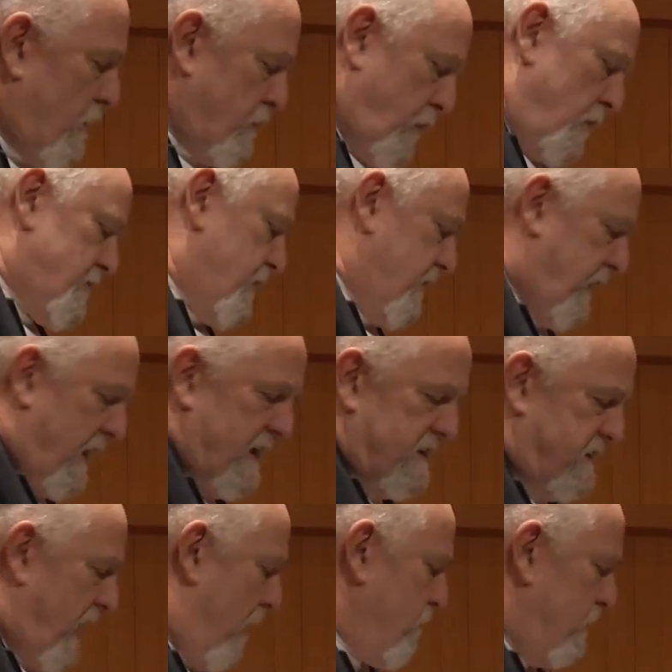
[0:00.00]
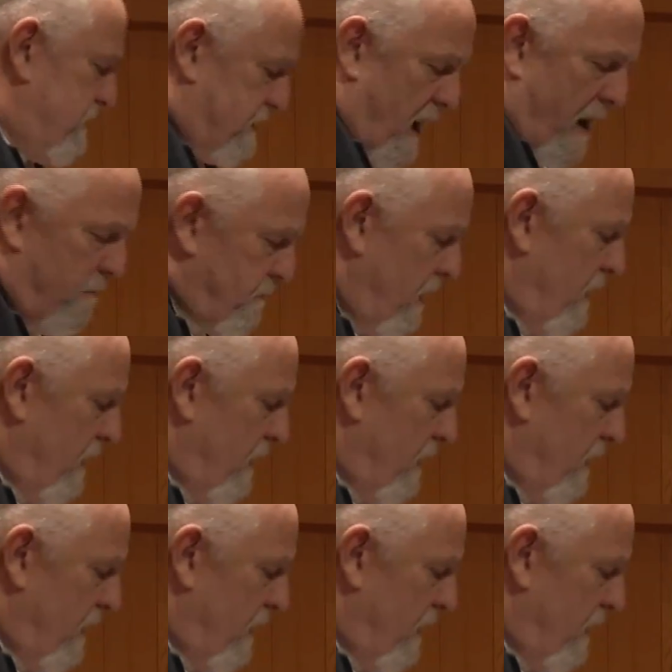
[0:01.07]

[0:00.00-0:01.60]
Don't you think it's time we stop?